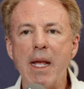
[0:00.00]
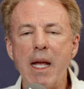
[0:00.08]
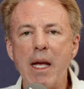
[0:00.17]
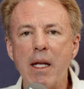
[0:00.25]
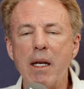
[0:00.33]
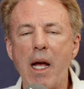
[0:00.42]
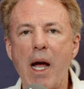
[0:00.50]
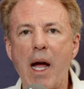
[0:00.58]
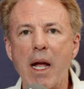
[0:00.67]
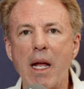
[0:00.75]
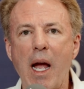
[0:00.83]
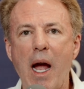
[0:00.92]
then
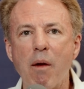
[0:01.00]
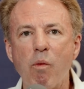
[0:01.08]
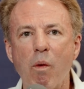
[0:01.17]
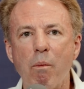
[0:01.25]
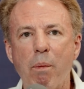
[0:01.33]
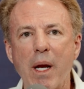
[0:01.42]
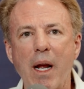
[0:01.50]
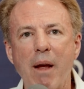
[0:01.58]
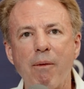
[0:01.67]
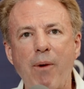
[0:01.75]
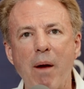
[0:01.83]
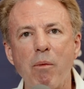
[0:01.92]
but
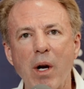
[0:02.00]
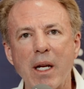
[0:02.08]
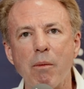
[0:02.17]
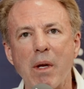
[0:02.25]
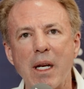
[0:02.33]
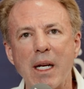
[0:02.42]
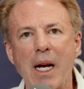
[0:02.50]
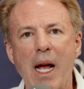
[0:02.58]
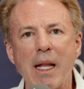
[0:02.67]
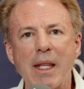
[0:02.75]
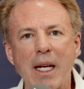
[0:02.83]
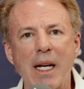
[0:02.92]
if I'm recommending it,
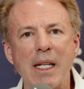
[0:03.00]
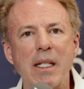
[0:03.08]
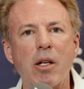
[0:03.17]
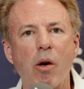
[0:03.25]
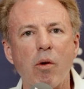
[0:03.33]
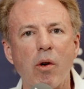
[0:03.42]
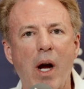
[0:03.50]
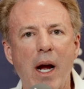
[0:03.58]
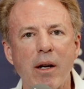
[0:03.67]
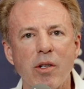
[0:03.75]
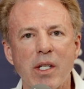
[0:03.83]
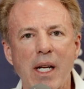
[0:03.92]
I think I need to go to a
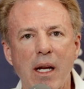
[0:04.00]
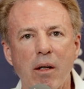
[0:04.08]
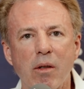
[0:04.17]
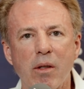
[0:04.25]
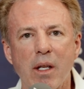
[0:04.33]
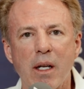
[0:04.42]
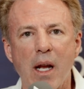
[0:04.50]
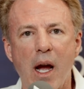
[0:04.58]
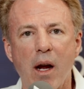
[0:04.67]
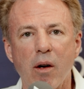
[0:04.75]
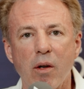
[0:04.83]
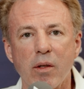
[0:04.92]
higher standard than
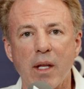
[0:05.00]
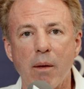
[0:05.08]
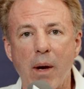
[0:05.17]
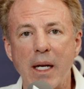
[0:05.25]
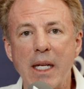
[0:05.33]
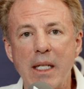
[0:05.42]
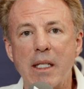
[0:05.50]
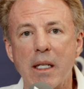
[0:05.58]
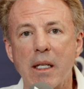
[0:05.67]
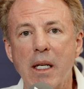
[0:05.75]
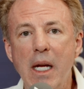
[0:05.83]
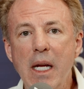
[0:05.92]
not hurt them. I need
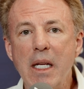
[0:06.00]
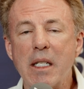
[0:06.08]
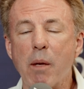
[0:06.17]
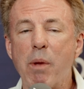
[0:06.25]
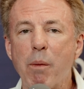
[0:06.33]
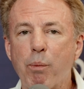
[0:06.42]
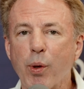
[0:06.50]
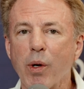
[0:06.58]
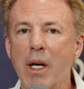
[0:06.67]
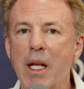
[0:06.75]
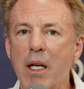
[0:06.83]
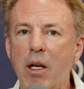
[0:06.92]
to be
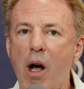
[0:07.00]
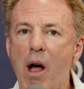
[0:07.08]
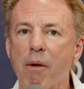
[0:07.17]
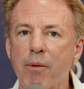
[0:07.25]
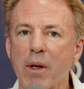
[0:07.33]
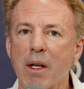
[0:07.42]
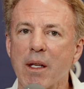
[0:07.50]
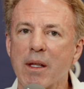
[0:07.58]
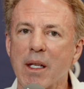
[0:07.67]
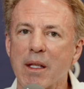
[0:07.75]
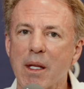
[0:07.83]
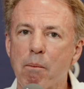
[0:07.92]
pretty confident
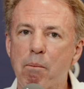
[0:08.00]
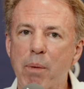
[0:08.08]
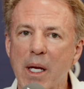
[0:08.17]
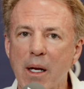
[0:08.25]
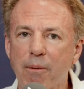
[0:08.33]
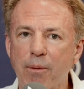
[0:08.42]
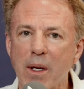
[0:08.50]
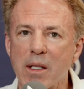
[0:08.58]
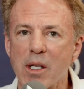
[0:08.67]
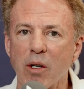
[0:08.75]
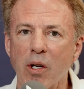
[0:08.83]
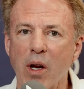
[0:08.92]
that the
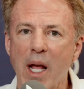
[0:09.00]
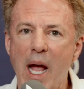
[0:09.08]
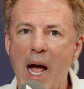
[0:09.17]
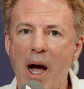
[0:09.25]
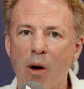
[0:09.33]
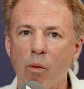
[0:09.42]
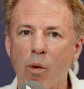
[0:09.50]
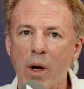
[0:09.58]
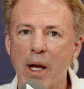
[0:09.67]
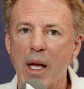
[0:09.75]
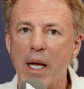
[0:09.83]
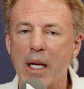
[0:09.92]
benefits are going to
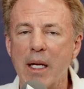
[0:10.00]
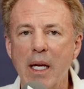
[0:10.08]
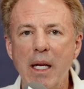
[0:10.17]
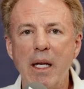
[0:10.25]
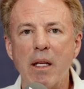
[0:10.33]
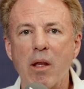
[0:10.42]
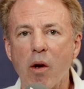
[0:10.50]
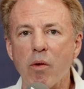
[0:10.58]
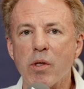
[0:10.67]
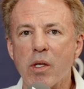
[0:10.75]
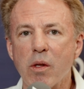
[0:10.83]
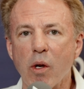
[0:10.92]
outweigh
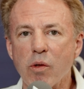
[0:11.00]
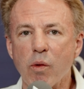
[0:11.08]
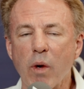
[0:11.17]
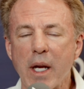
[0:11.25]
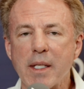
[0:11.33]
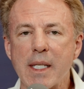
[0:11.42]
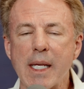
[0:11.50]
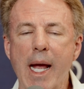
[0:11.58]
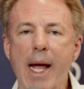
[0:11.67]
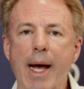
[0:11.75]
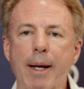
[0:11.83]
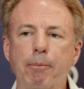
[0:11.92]
those risks.
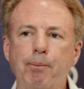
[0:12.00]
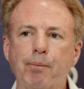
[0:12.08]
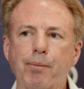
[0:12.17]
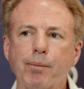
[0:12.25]
And